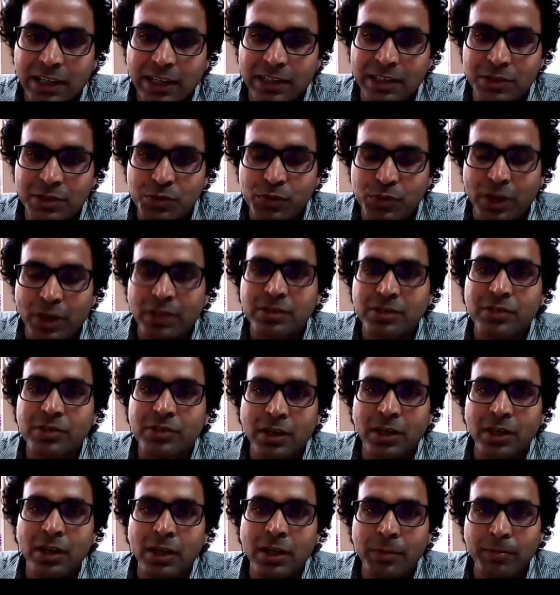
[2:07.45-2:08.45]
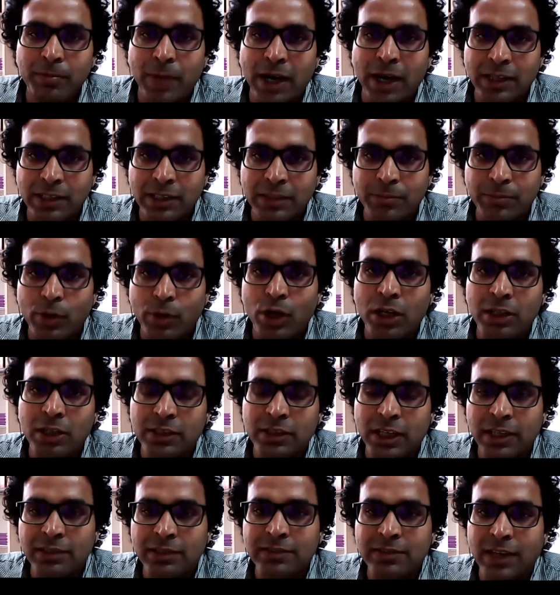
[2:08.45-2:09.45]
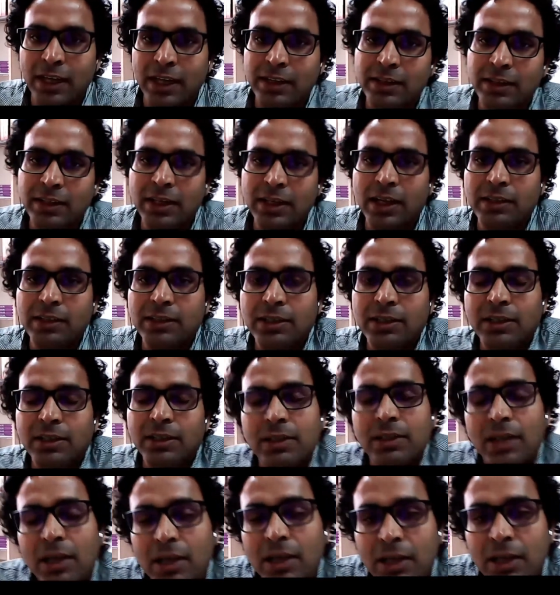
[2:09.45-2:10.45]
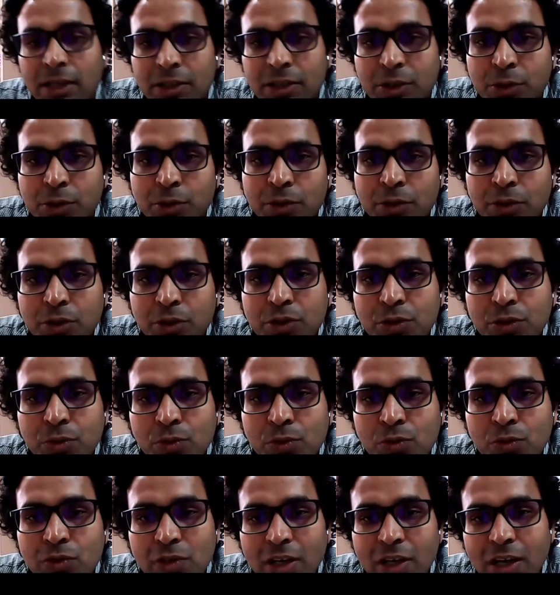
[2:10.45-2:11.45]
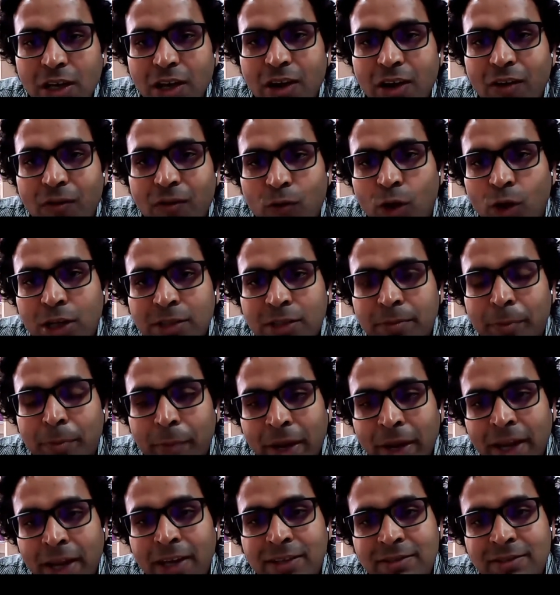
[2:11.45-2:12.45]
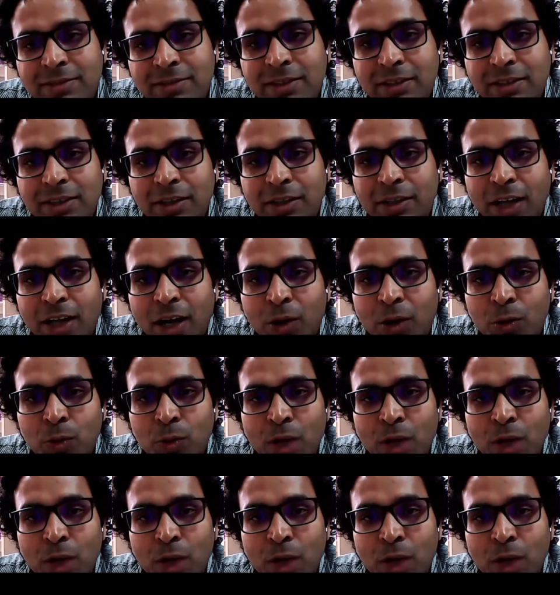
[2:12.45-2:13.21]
structural party politics and the other you know, issues, what makes Netanyahu